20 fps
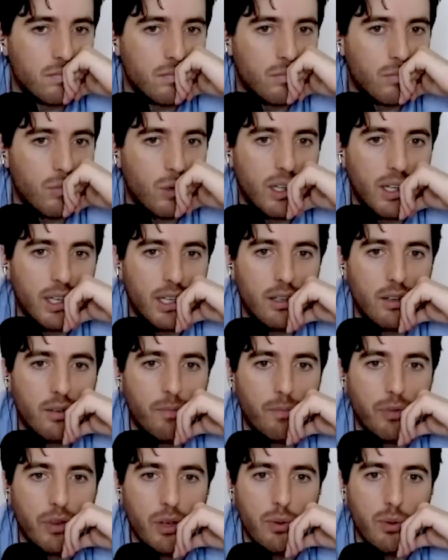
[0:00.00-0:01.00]
Wow.
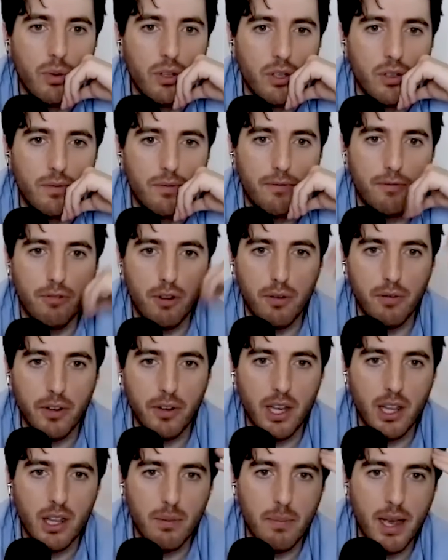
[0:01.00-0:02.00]
You were just frothing
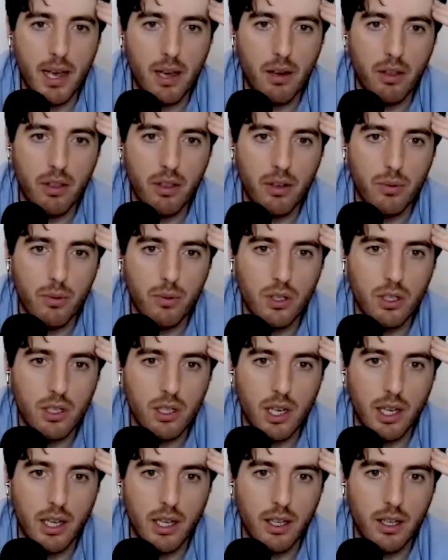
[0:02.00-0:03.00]
at the mouth. You were
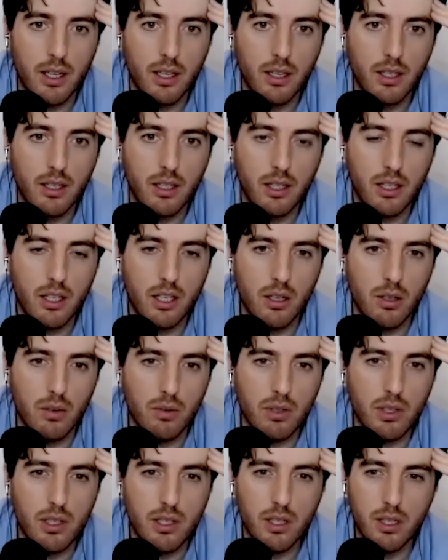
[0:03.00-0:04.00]
just like, you
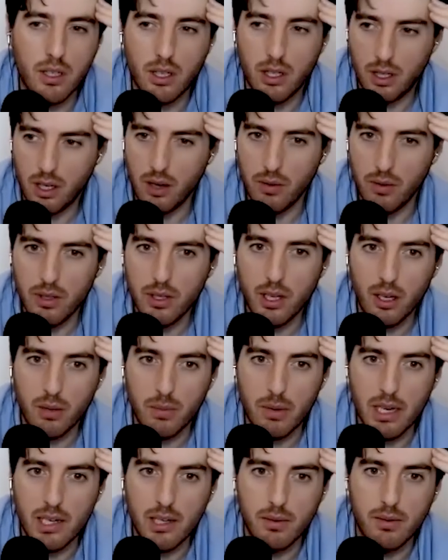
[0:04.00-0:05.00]
don't tell
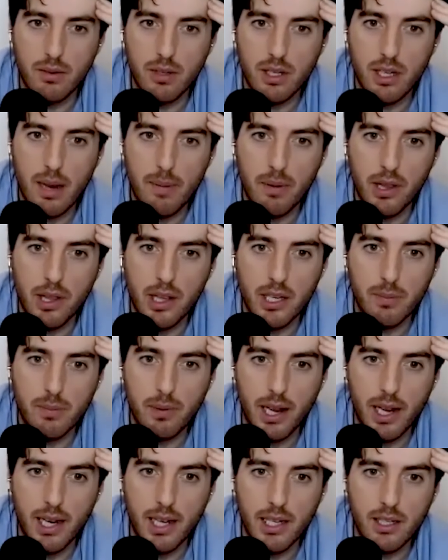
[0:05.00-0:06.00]
me to step in this
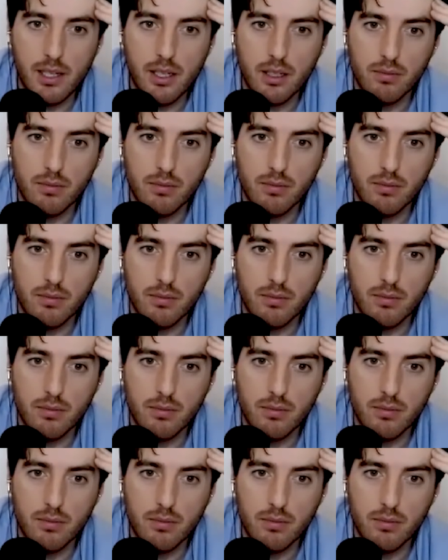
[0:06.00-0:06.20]
place.